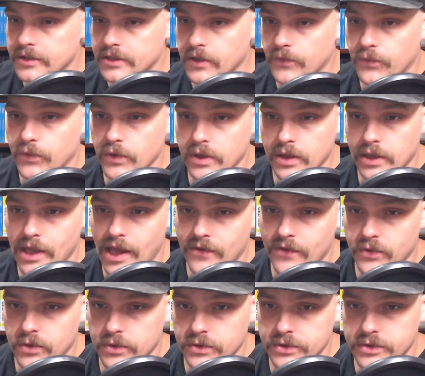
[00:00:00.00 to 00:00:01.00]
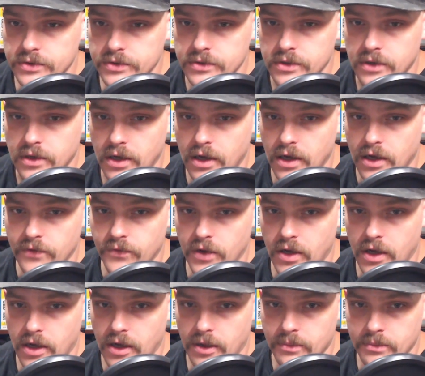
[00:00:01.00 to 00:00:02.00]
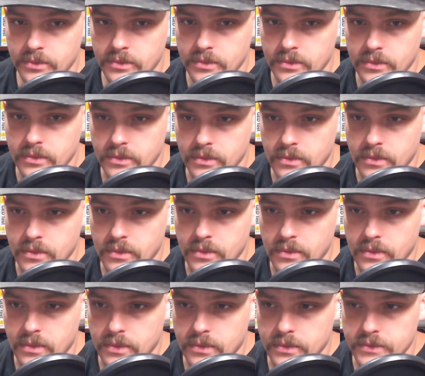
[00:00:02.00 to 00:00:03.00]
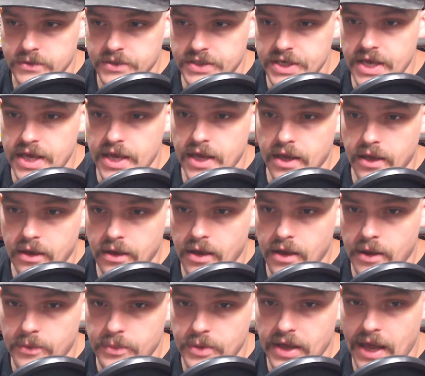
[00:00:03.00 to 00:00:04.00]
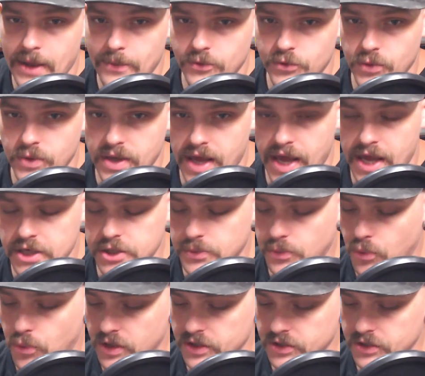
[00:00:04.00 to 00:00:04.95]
different levels of seeing and being able to engage a point